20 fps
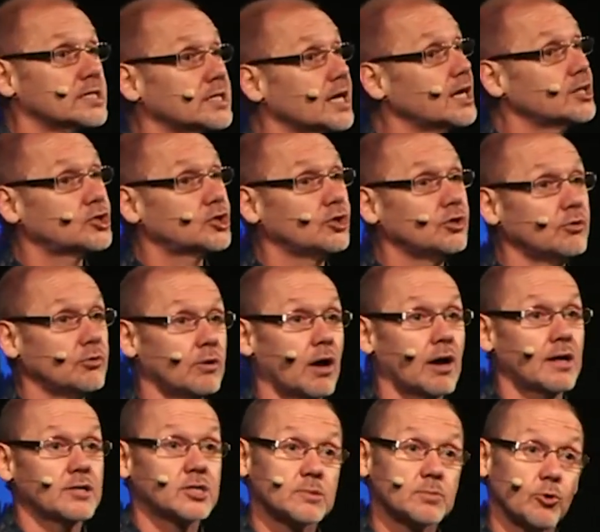to say to you and
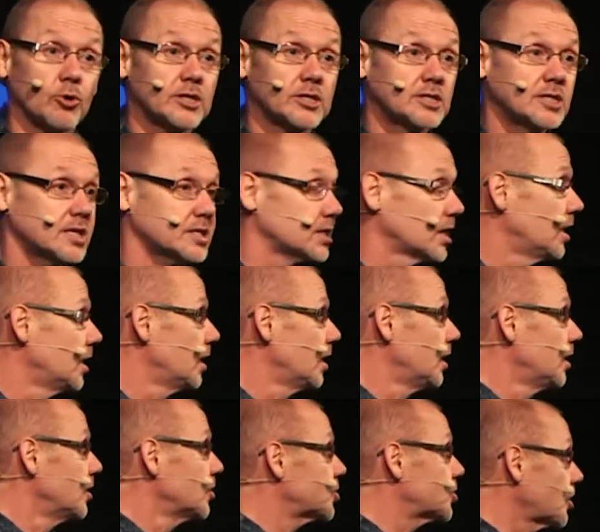I this morning is this:
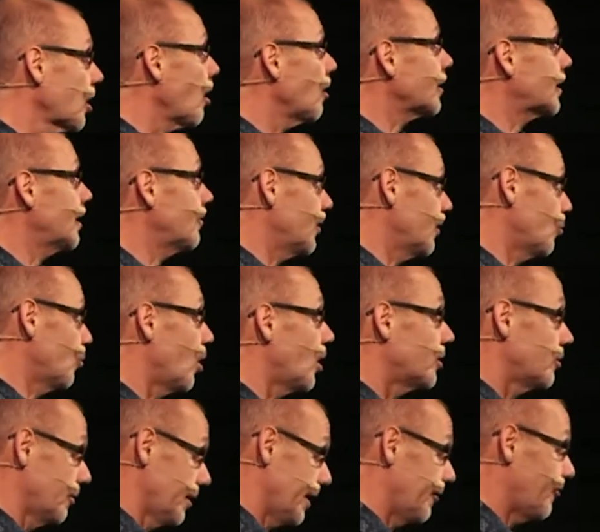start giving while you're